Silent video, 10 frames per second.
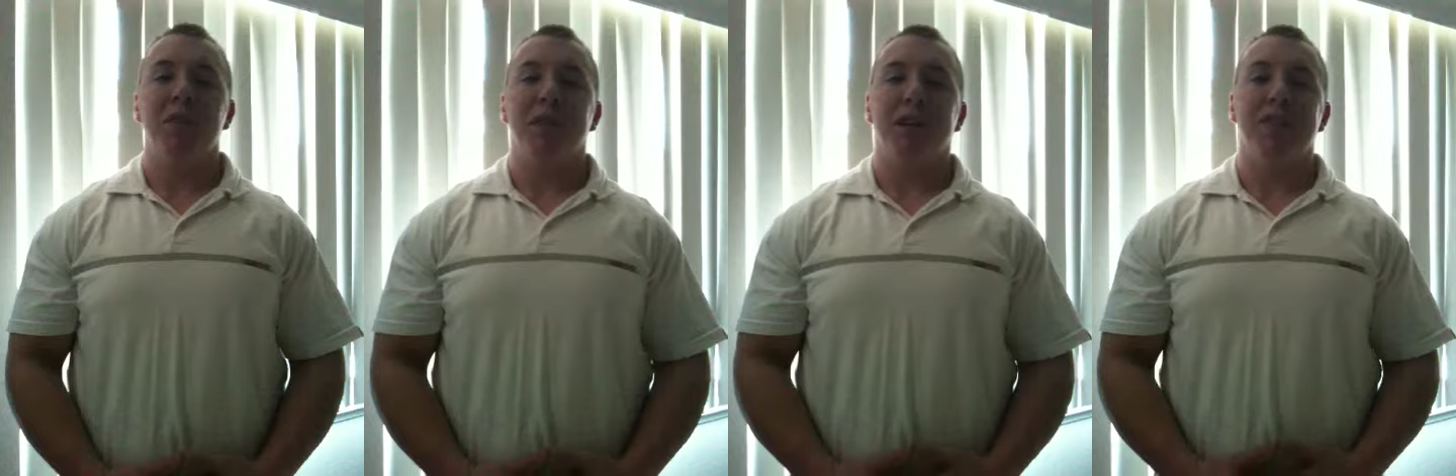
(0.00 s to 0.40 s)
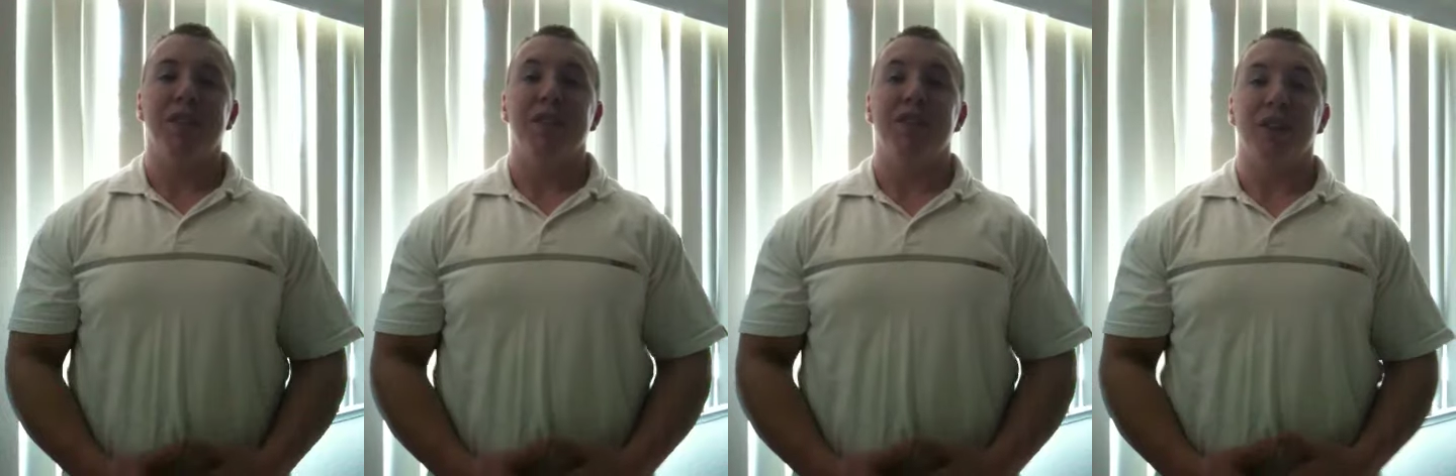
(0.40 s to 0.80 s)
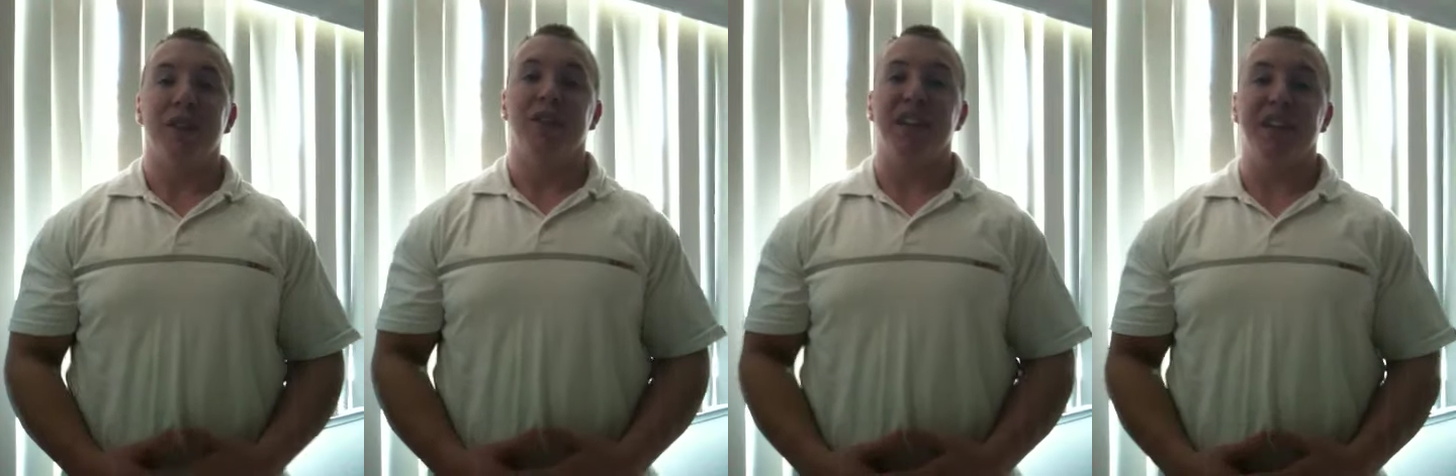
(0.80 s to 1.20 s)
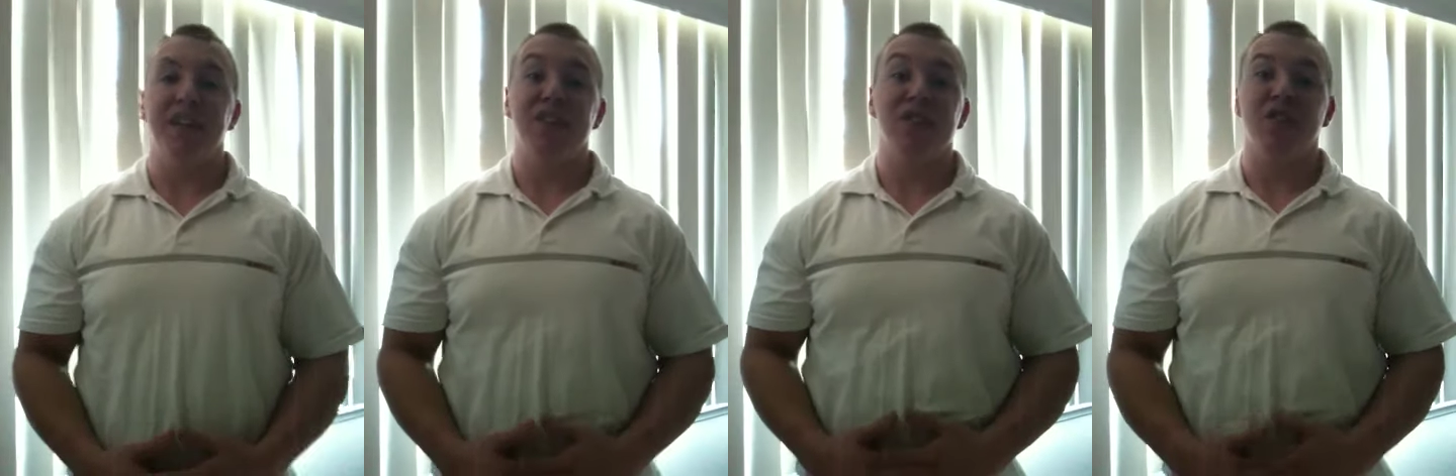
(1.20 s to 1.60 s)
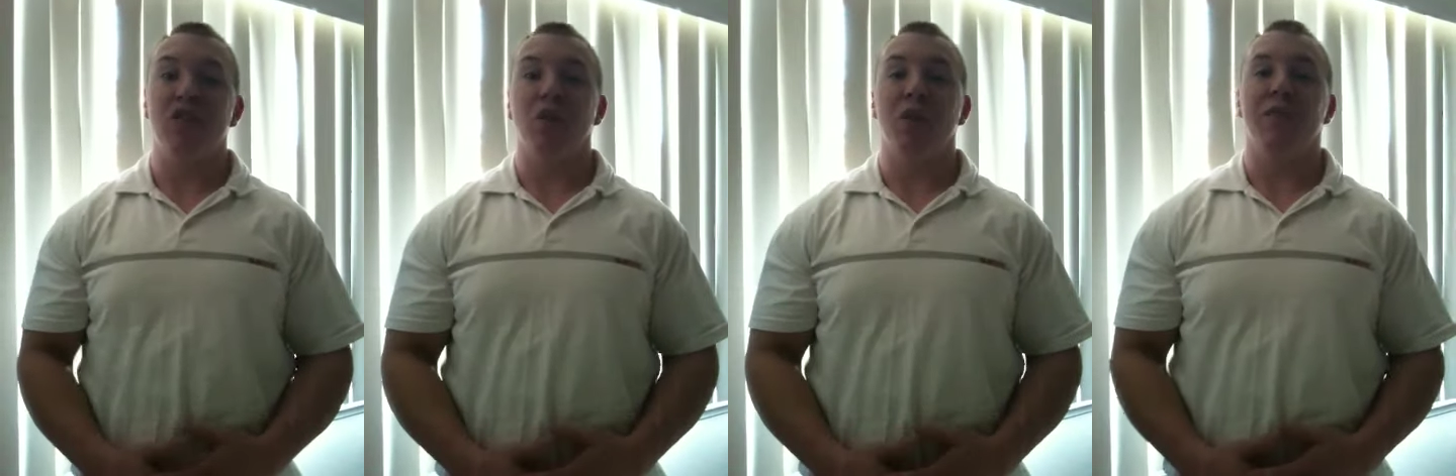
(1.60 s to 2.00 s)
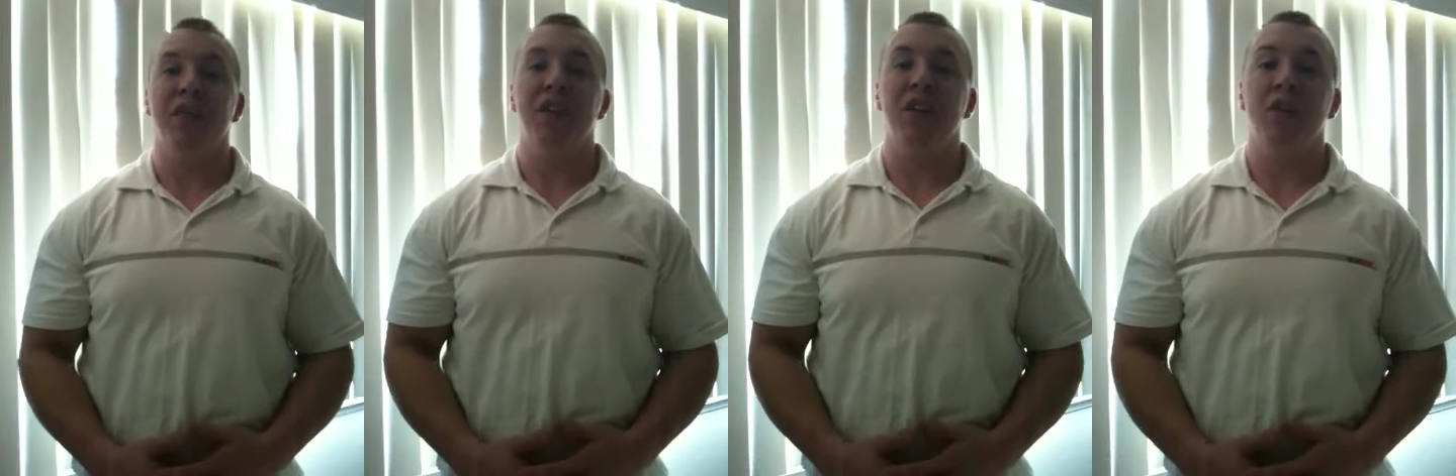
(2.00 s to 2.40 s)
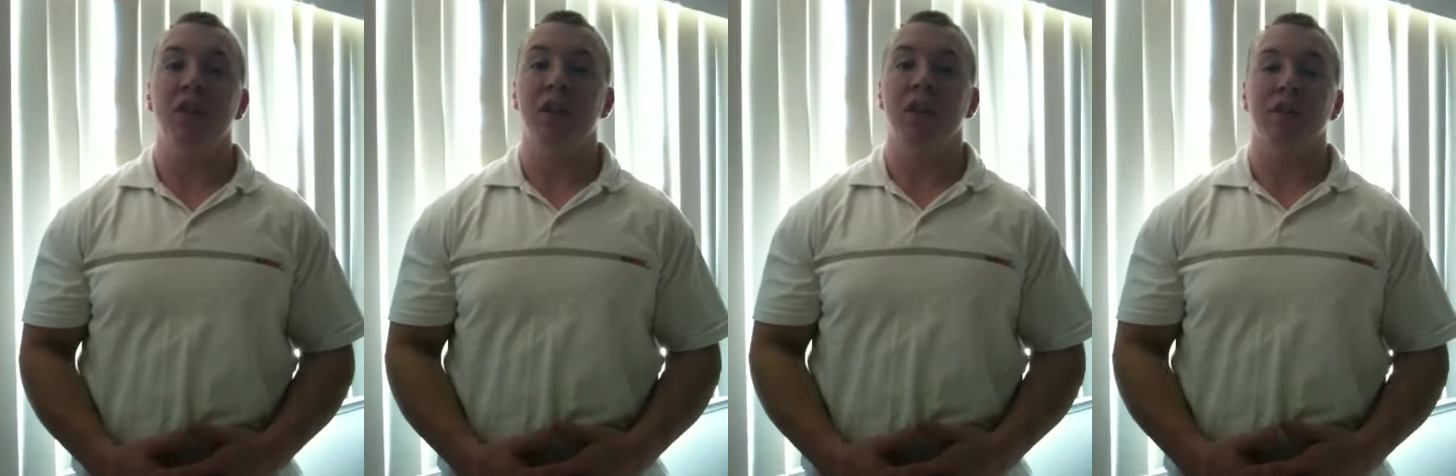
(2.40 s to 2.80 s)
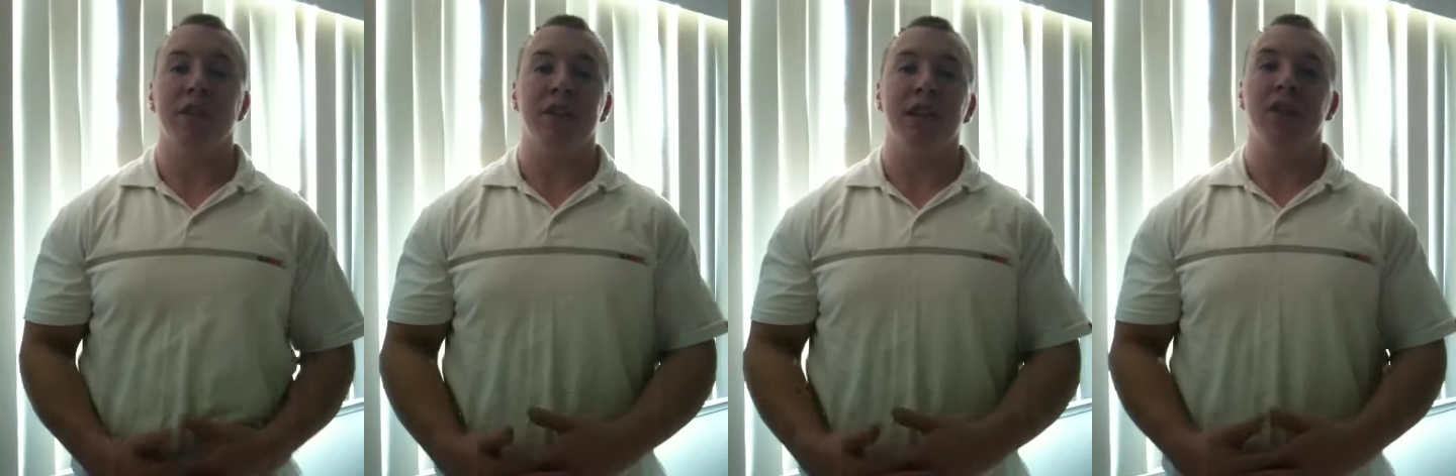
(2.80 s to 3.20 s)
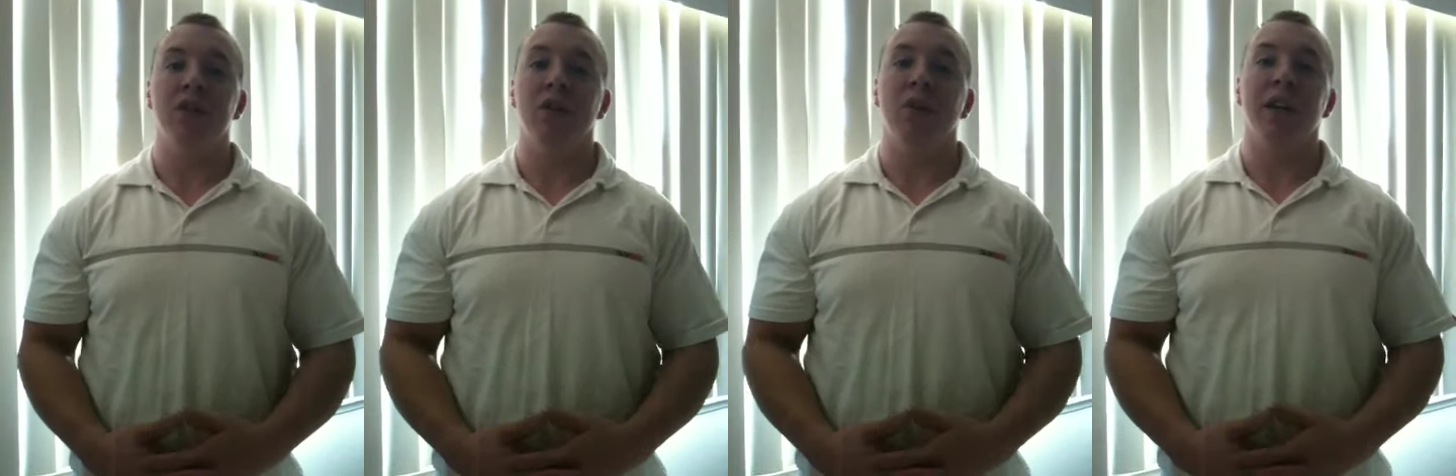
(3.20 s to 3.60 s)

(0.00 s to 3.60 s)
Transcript: What's up guys, Sean here again. Just a little quick video to let you guys know